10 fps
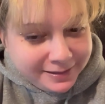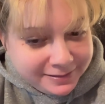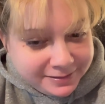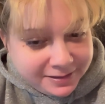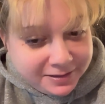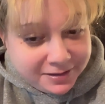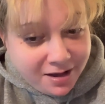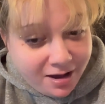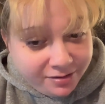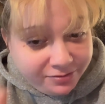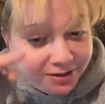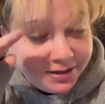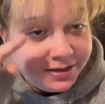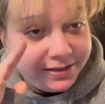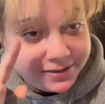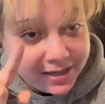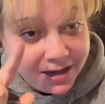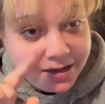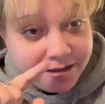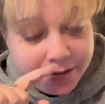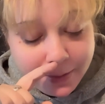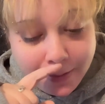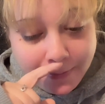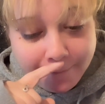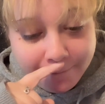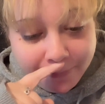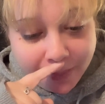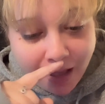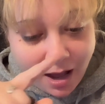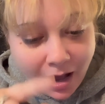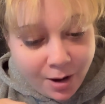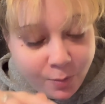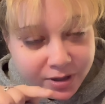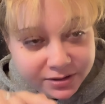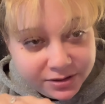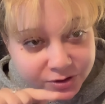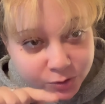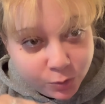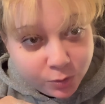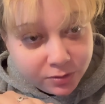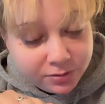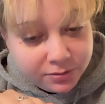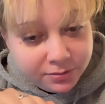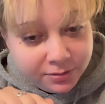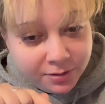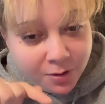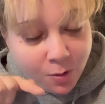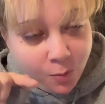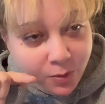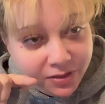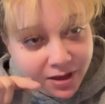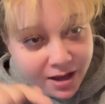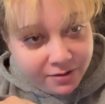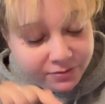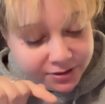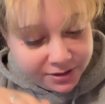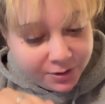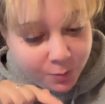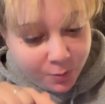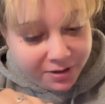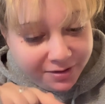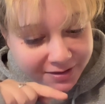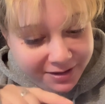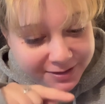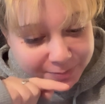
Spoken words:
to confidently say I went to school with every single one of these